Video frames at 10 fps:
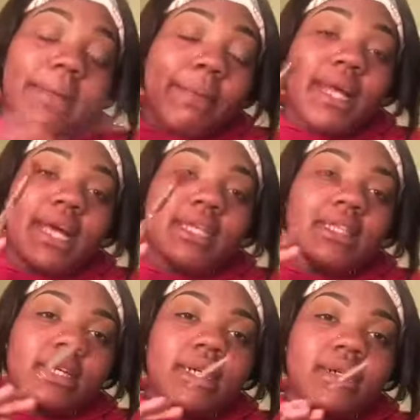behind
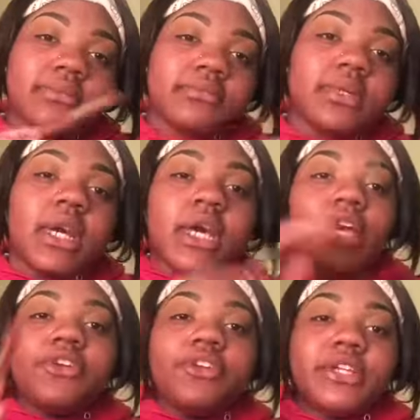the
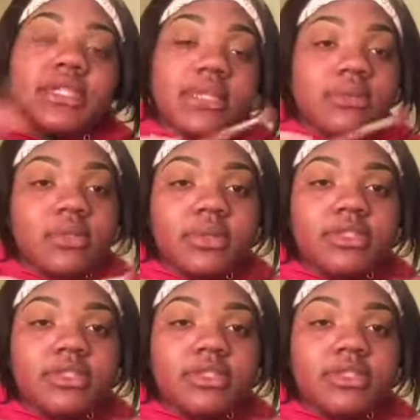crease that I'm gonna be